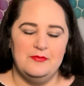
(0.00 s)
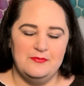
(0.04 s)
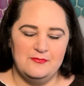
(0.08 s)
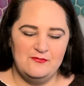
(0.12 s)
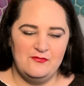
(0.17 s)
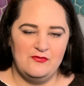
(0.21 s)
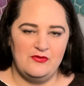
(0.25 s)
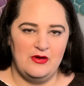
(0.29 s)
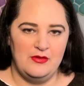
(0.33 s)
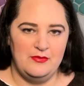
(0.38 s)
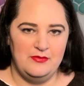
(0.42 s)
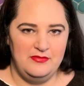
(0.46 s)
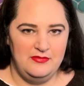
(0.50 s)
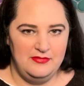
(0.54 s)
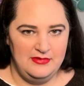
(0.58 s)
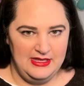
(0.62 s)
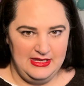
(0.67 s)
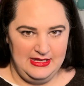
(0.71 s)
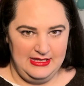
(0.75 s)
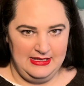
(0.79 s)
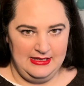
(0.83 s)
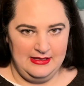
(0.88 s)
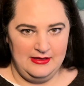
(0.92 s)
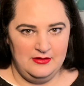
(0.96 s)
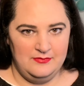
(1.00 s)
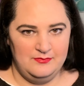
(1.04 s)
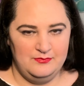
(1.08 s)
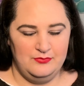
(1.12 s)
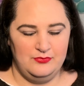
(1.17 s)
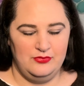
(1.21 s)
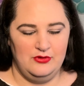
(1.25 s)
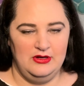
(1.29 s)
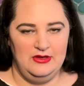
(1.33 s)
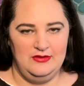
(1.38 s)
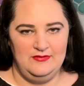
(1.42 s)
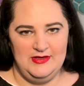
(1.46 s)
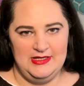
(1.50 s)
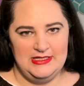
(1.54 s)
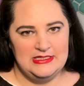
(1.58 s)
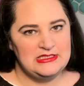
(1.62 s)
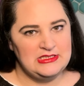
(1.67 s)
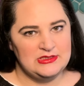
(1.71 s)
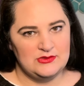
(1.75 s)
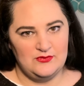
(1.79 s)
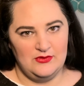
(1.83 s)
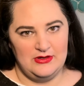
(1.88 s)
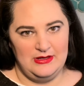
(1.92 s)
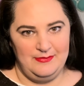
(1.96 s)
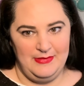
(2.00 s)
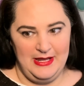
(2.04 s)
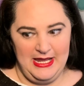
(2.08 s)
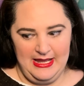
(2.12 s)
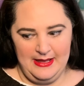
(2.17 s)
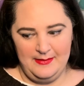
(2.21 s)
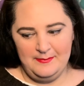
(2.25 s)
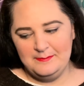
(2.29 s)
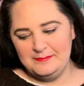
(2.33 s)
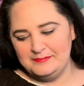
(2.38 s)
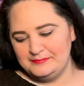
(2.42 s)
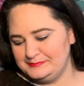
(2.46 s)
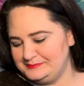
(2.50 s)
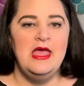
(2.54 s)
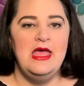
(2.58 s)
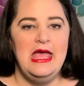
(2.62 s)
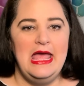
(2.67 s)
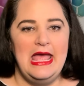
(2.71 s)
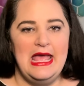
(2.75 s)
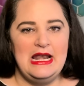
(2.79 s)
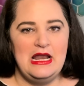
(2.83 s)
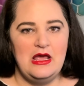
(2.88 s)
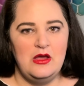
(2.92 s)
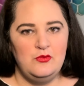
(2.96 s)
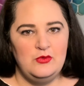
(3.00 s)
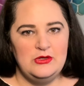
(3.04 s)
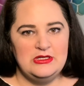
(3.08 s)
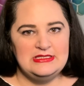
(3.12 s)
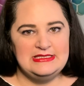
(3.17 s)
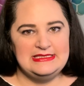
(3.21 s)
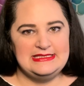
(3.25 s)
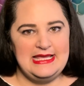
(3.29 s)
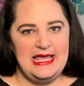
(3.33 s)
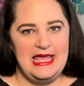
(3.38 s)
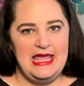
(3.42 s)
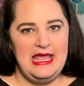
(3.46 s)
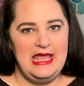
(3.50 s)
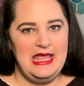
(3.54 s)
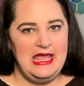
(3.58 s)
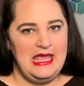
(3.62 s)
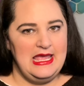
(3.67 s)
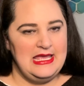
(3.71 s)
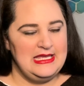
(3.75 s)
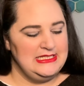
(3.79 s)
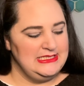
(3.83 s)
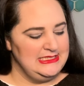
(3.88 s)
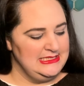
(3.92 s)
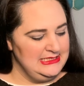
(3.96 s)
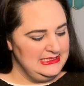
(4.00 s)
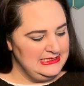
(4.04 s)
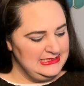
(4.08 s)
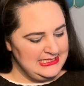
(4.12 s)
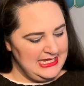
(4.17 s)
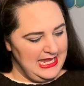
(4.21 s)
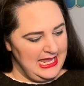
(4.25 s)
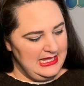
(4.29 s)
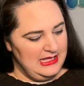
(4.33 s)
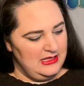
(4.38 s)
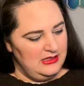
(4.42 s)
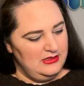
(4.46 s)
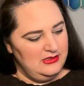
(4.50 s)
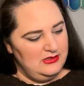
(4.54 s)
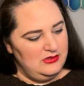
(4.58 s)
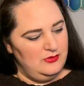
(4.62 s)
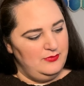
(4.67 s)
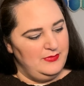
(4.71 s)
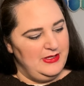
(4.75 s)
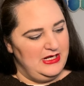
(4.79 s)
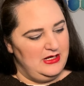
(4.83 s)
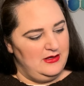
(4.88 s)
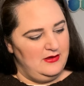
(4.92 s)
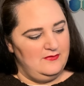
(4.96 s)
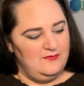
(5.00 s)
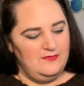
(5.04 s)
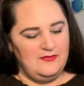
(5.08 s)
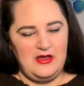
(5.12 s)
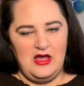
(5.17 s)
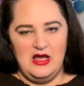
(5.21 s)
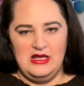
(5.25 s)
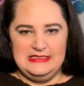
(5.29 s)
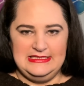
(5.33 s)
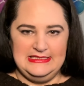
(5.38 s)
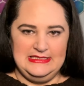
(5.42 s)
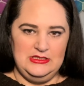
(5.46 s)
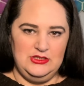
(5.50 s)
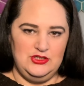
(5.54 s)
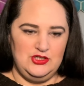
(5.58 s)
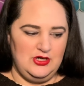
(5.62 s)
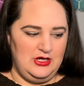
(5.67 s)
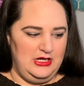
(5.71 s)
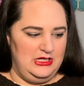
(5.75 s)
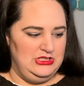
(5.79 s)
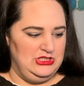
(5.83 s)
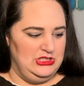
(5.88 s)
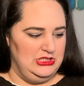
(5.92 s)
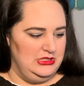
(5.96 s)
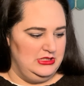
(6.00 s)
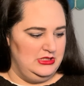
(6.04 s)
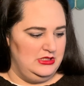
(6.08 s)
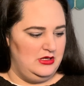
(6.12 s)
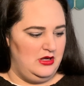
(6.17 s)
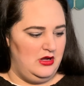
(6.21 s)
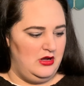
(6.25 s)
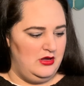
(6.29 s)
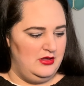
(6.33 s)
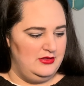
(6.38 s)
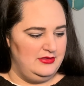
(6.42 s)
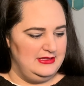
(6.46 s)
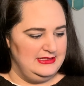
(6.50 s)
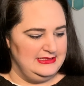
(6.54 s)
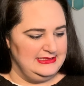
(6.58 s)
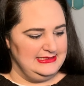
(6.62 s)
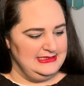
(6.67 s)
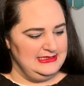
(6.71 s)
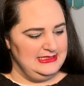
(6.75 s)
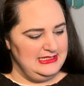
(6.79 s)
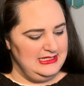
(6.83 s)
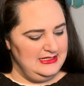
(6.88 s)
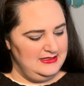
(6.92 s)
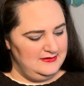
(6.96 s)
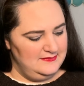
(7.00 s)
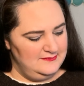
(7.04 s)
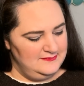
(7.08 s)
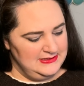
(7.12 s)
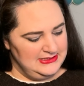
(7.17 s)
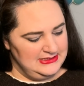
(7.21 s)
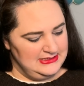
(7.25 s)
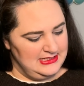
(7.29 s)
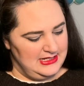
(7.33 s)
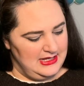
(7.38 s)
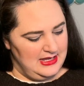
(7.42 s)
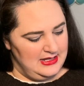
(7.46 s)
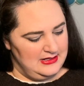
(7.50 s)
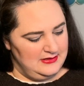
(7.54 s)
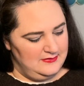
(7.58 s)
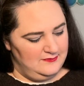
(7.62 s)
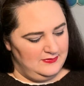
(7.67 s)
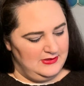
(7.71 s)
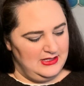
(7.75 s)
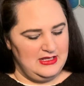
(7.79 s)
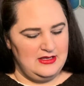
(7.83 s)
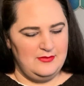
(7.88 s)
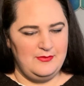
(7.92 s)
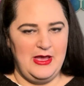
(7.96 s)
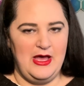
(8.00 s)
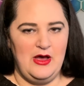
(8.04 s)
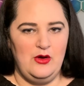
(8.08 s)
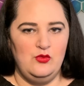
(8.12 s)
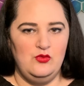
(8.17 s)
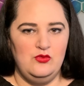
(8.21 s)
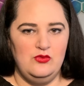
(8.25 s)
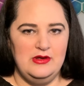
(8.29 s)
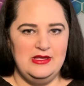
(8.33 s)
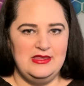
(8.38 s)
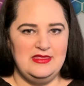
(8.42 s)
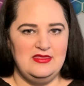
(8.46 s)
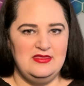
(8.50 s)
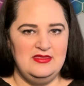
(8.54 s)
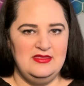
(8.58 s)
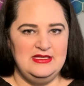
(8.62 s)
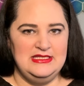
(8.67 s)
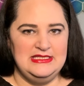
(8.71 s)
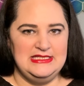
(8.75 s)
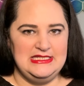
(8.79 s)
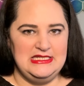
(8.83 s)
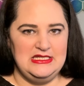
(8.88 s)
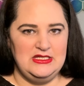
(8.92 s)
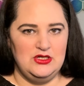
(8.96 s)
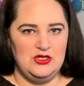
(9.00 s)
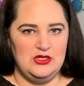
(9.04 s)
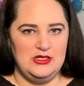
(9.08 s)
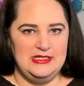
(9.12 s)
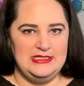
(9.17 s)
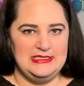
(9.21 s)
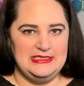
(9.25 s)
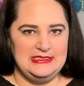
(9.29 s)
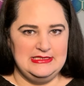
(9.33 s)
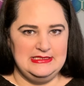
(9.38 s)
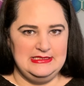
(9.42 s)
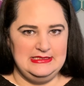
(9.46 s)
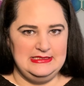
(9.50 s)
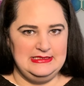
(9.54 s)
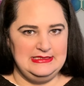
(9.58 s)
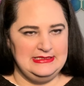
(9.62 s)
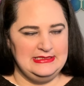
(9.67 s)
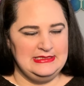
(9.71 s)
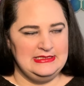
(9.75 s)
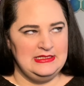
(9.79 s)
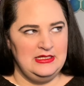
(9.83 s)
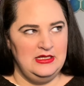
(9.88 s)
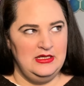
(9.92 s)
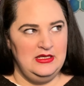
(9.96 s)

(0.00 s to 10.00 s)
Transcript: from the previous repeat. And I will say it did take a little bit of concentration on the sleeves to kind of think about with the decreases,